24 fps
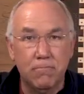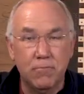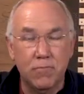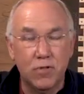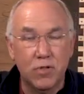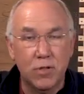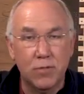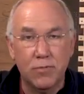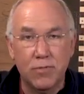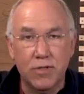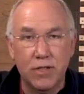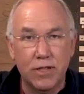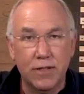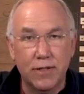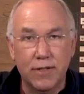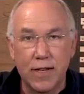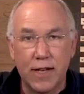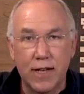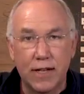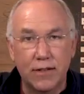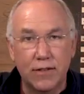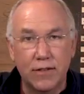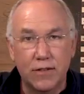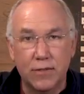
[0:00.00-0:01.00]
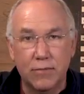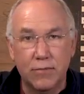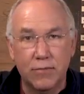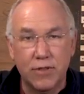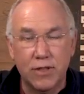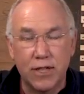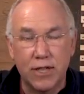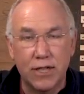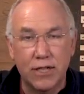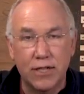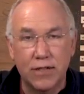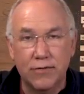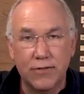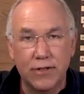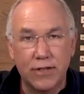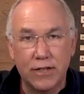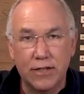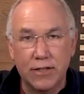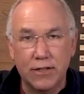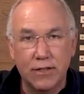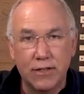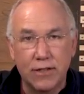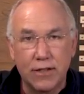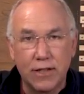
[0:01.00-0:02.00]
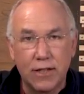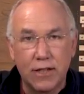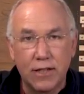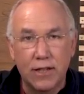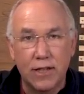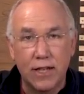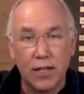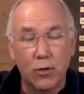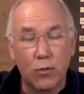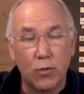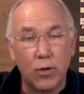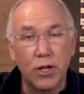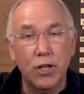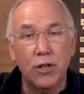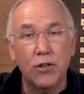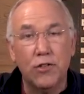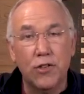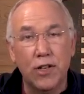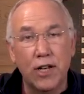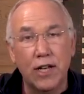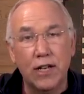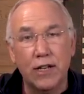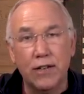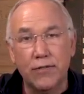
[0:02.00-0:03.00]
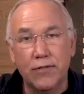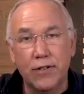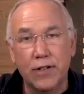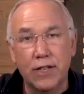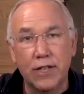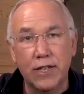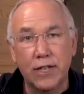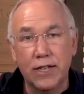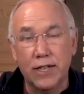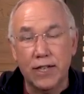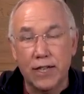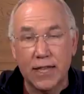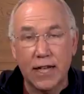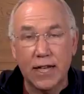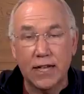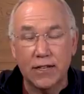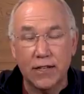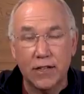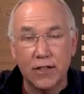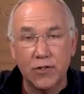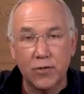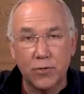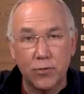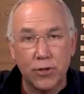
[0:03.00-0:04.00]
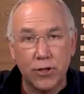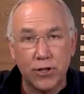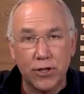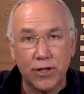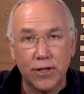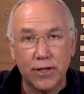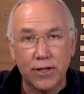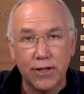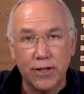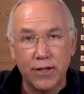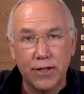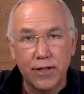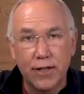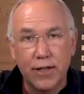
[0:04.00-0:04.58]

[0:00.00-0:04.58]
some success, some scientific thing, we know scientifically that that does work.